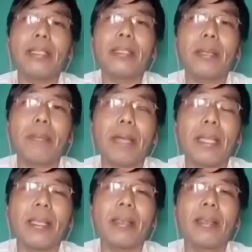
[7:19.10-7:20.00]
in
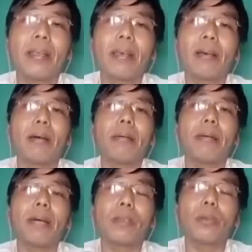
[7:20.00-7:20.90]
Chinamagi,
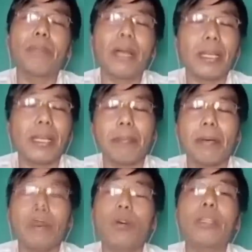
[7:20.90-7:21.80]

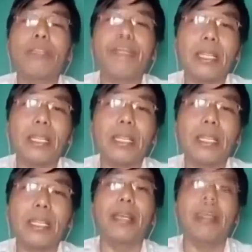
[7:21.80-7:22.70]
Dumagi, Monda freedom
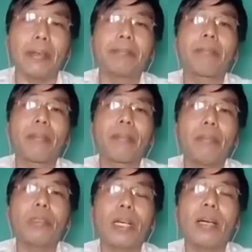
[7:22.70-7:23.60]
labor,
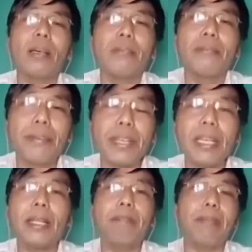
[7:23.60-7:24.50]
Monda free
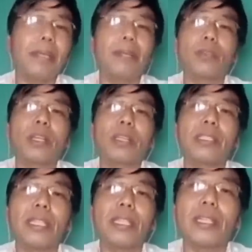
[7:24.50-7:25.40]
hand pig with Dunanga City